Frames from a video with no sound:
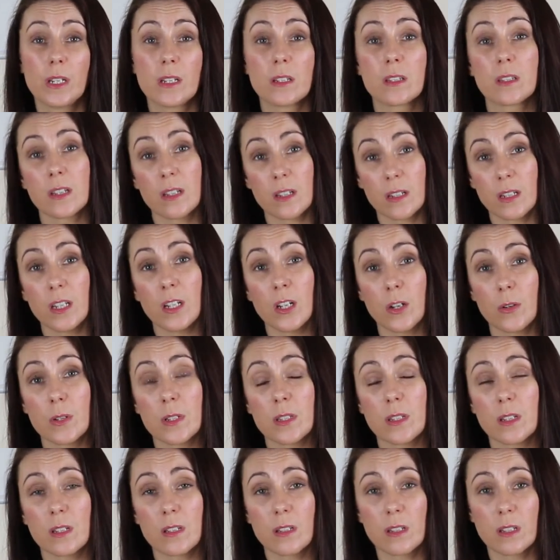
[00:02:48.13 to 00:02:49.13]
Is
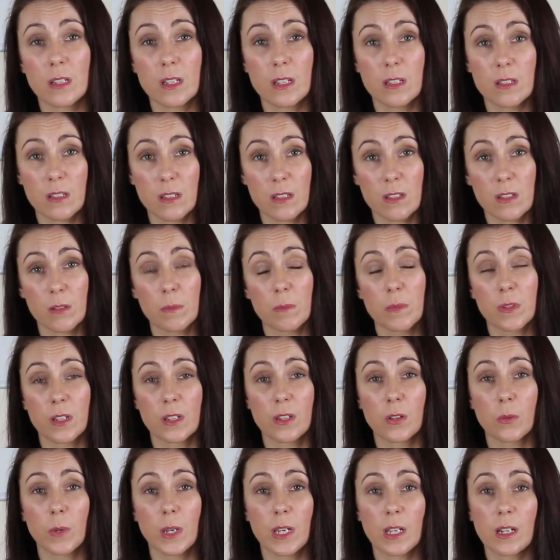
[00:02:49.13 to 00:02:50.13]
there
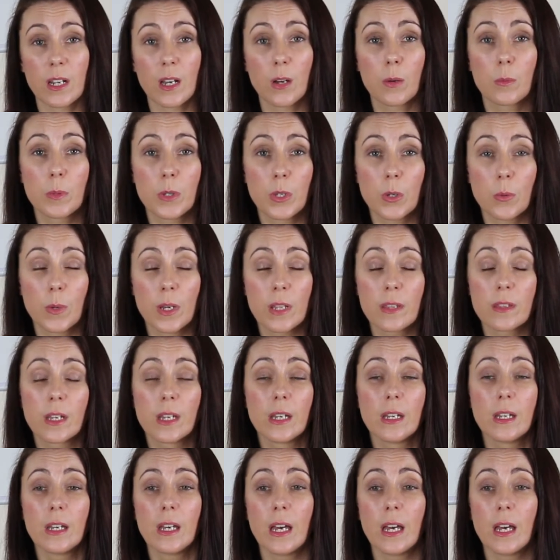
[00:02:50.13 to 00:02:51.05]
something that we can help you with?